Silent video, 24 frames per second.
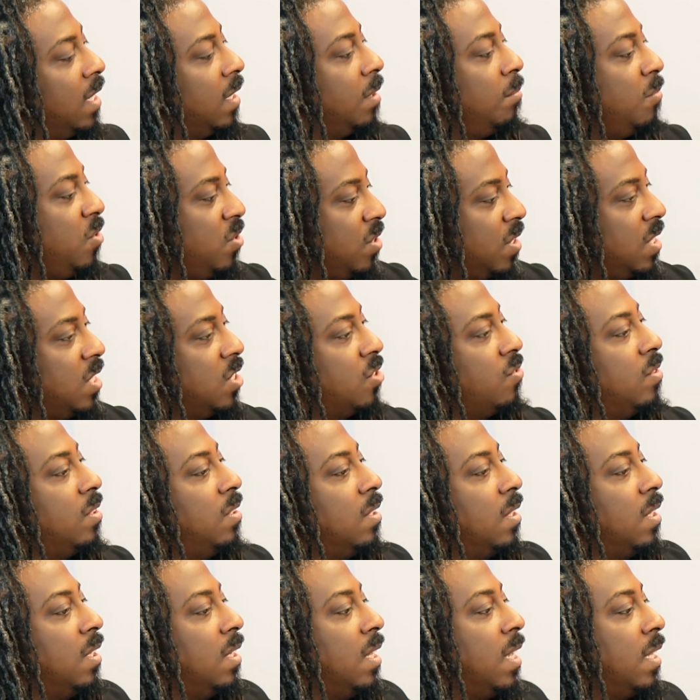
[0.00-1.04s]
looking at the music
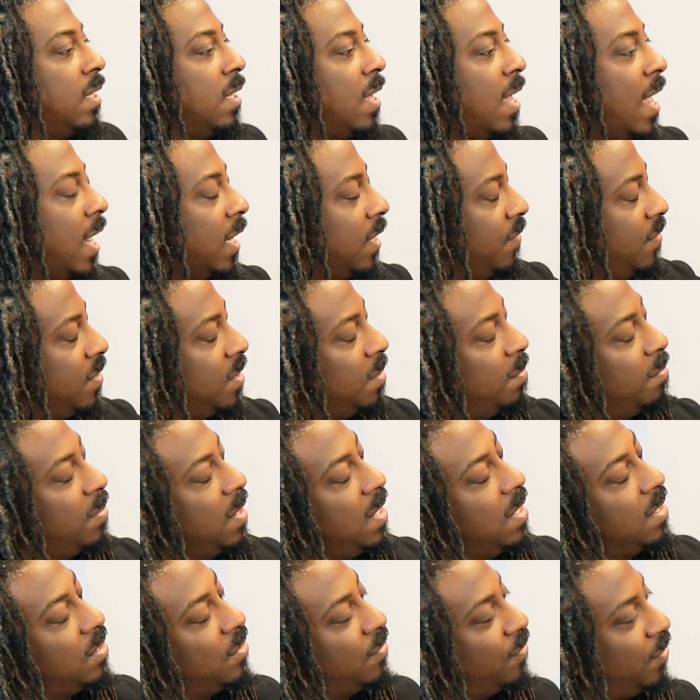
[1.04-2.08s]
history, looking at the activism
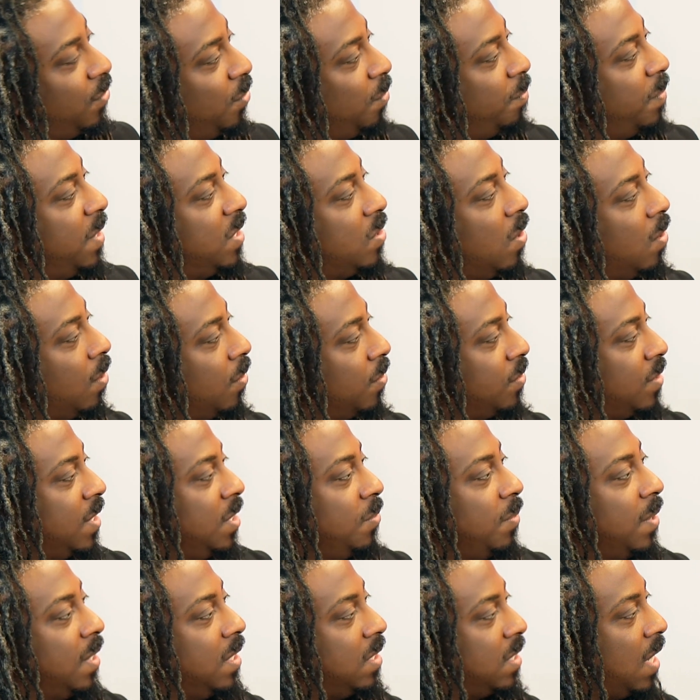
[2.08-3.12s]
piece, the food piece, all those
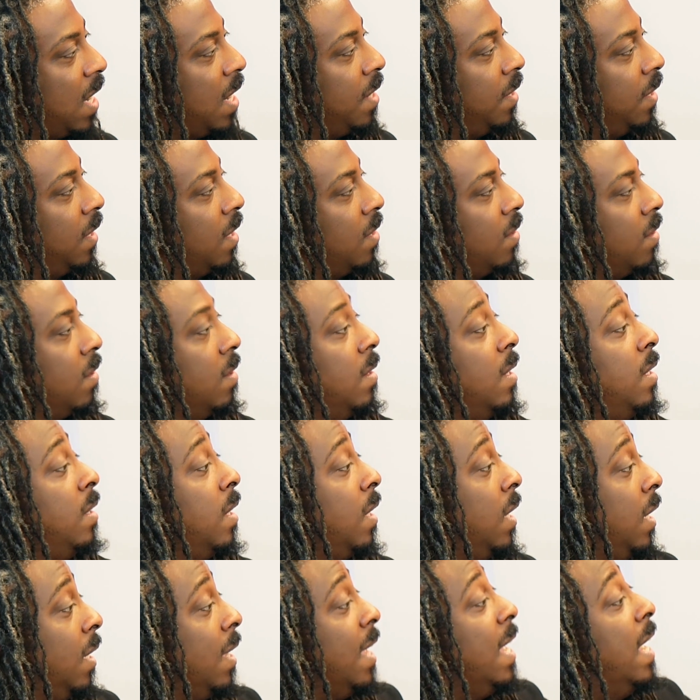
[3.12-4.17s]
things we can tie in together
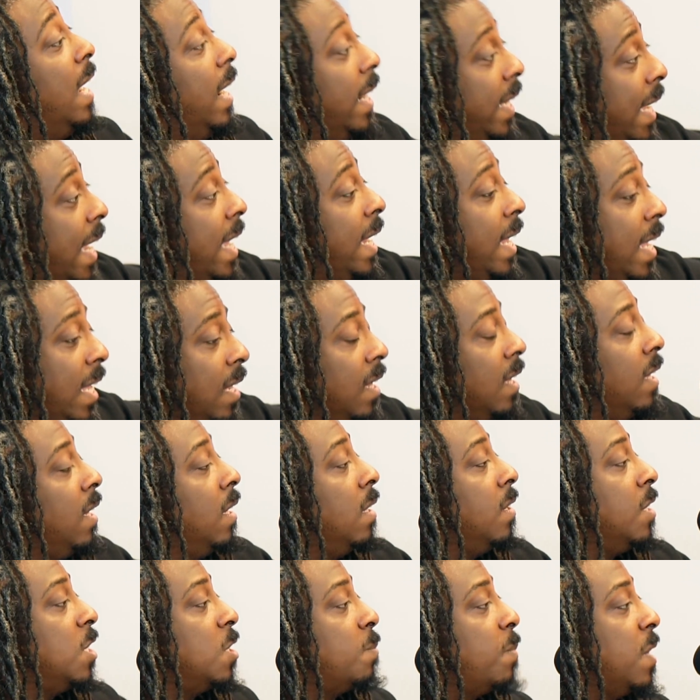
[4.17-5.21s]
in a
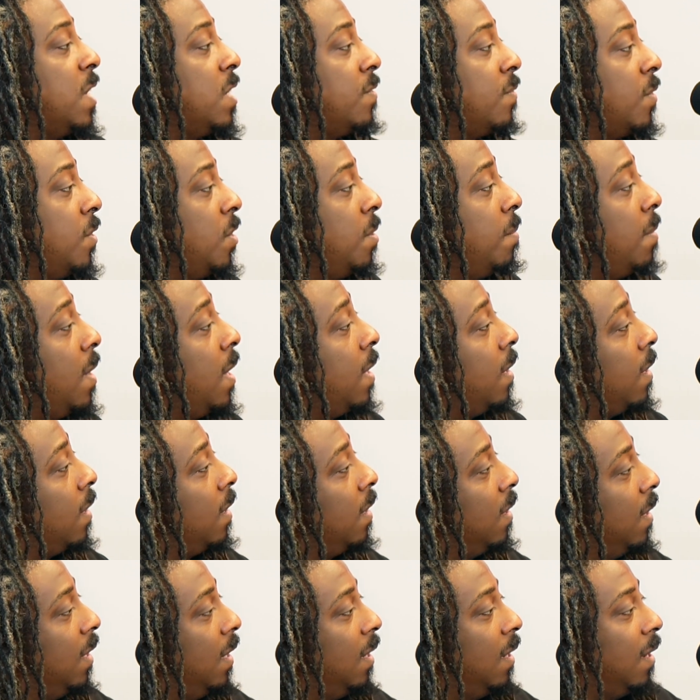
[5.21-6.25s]
healing space for
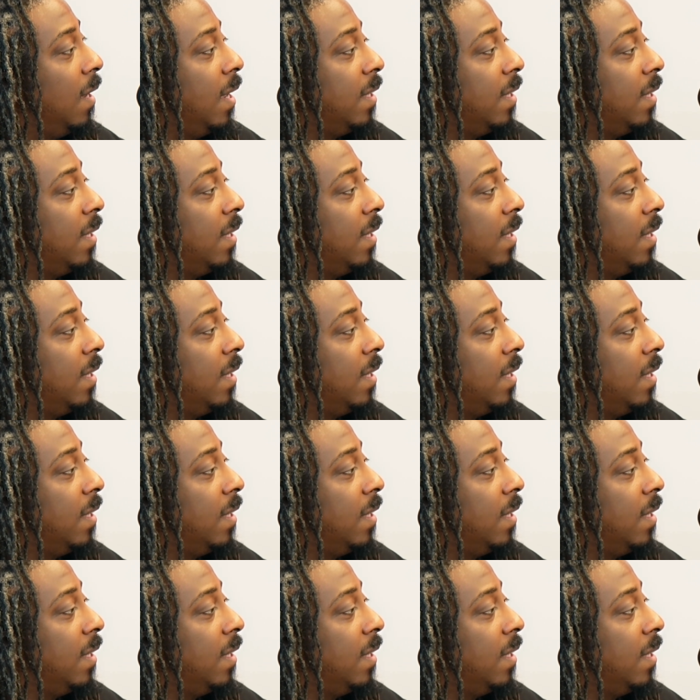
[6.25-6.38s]
humanity.